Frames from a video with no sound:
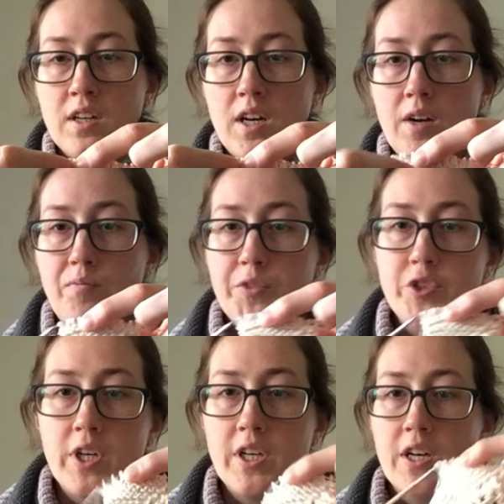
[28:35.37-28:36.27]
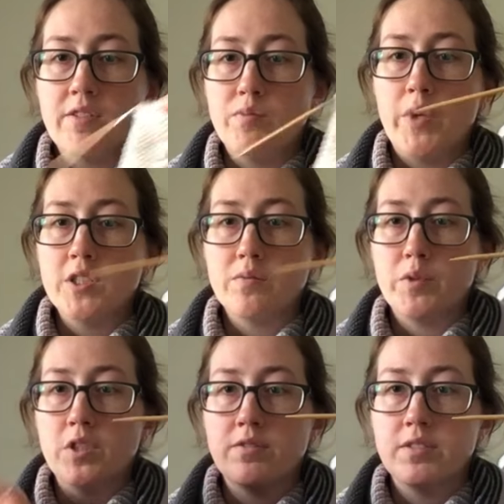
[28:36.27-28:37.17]
do I have a
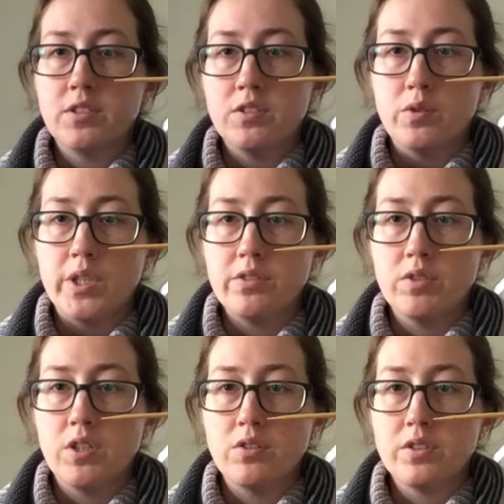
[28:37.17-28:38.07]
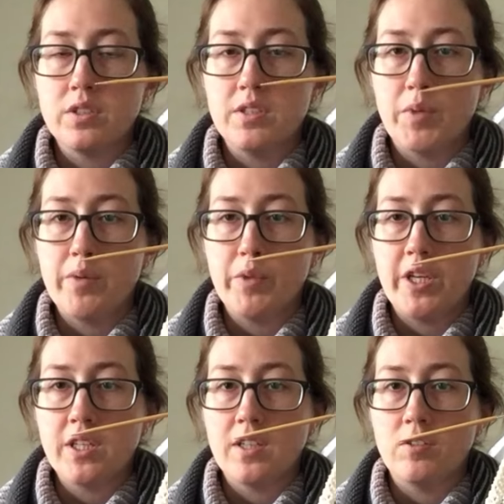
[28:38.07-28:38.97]
multiple of 20 rows in my
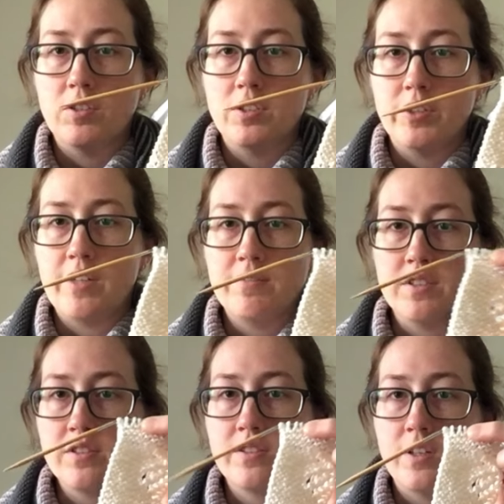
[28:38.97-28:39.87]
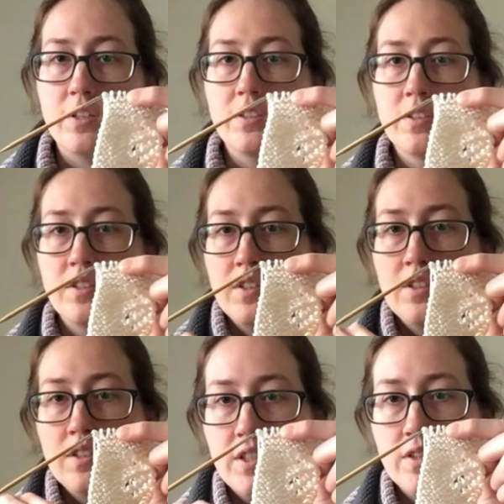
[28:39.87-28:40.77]
blanket, or do I have to start
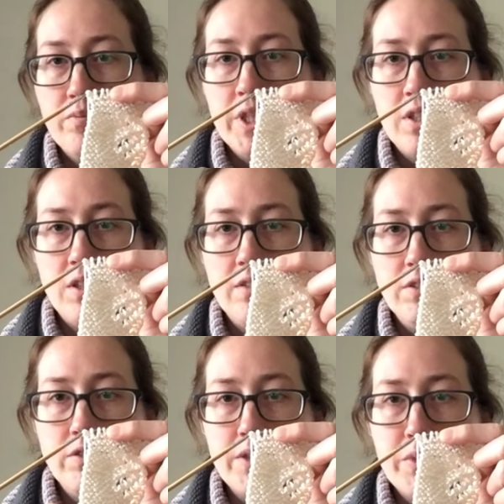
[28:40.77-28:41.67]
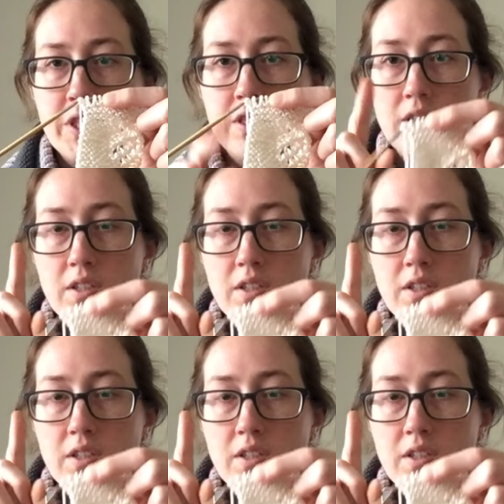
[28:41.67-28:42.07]
in the middle of a repeat